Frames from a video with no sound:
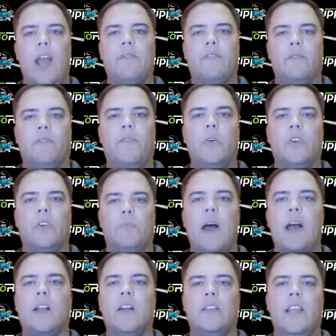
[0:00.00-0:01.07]
have to focus
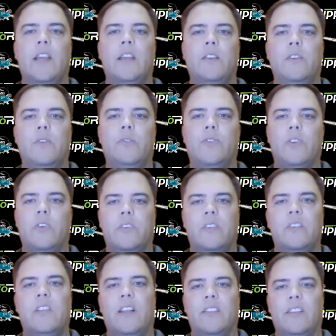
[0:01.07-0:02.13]
back on the end user
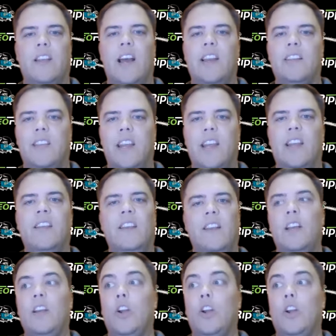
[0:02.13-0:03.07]
and telling the guys, hey,